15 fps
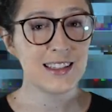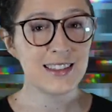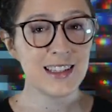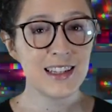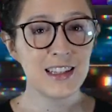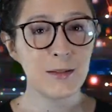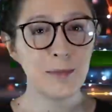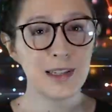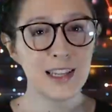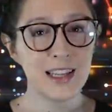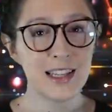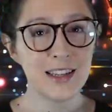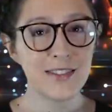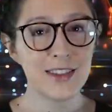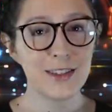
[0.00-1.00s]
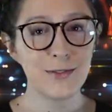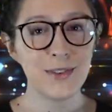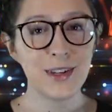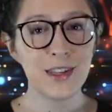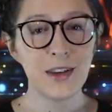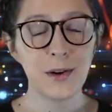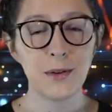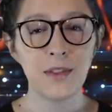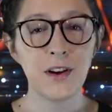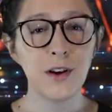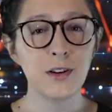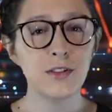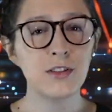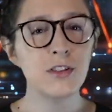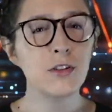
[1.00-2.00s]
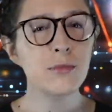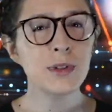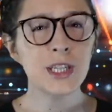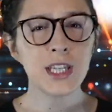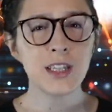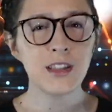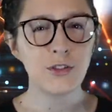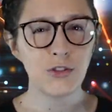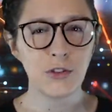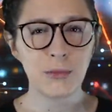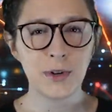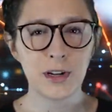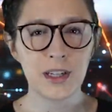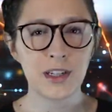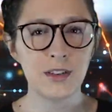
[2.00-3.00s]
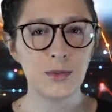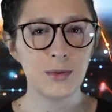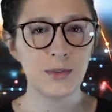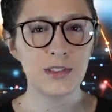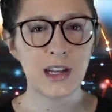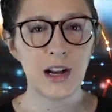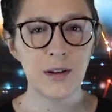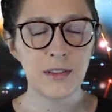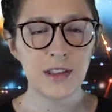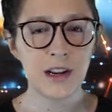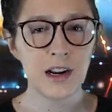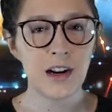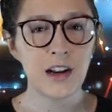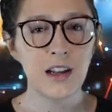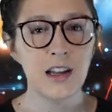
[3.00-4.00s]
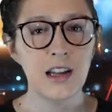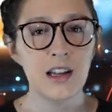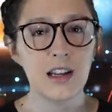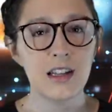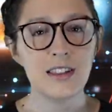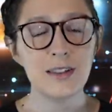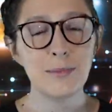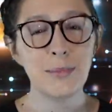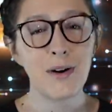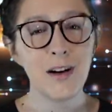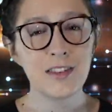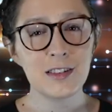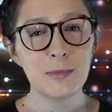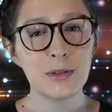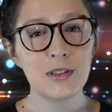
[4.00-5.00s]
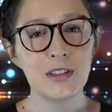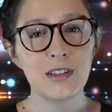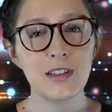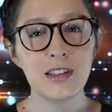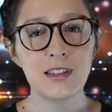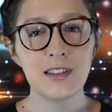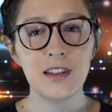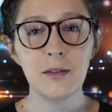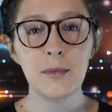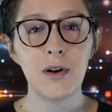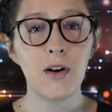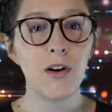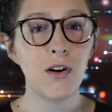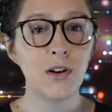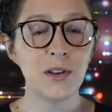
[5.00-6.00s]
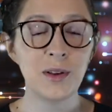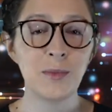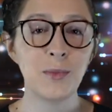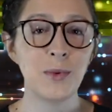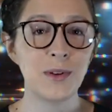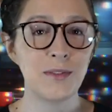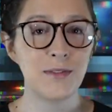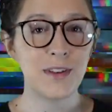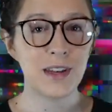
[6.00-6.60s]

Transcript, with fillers: I said at the beginning of this video, there are so many digital marketing tools out there. It's impossible to list them all in one